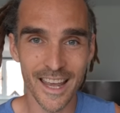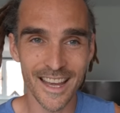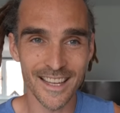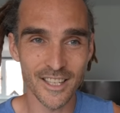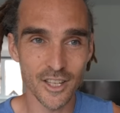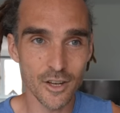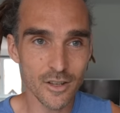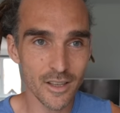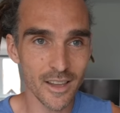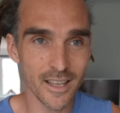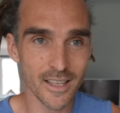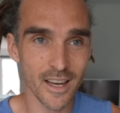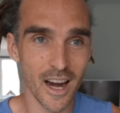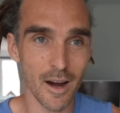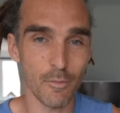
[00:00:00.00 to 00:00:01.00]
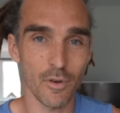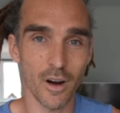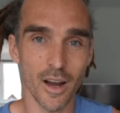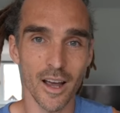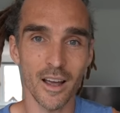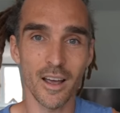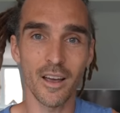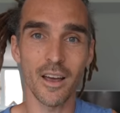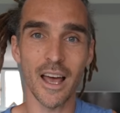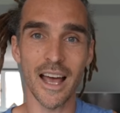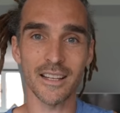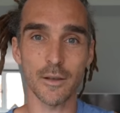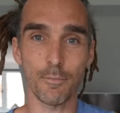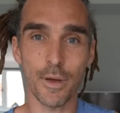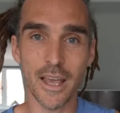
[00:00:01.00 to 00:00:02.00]
is using this camera
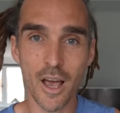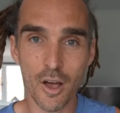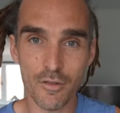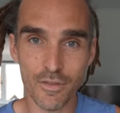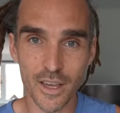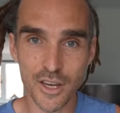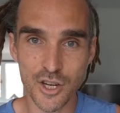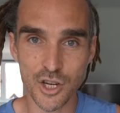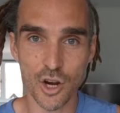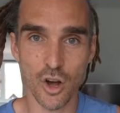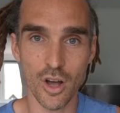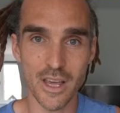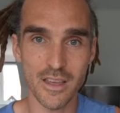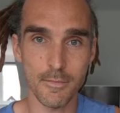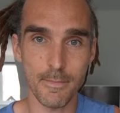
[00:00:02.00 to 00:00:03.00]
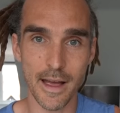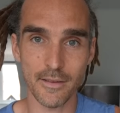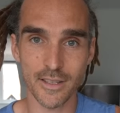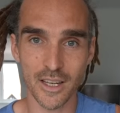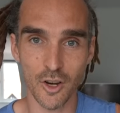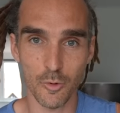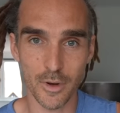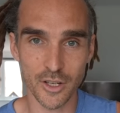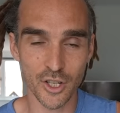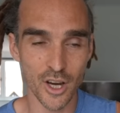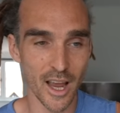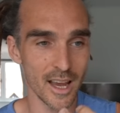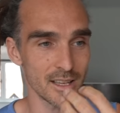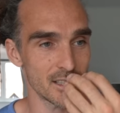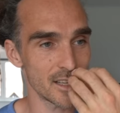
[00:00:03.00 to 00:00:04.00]
as a POV shot, either mounting it on my
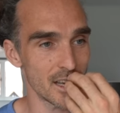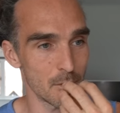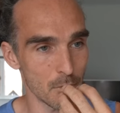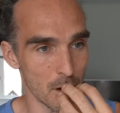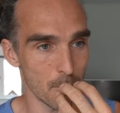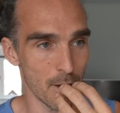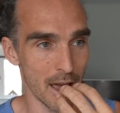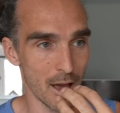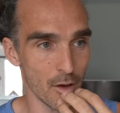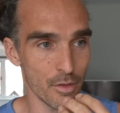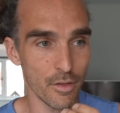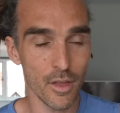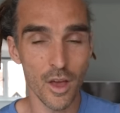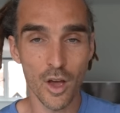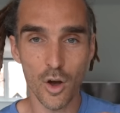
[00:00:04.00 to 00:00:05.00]
chest, in my mouth,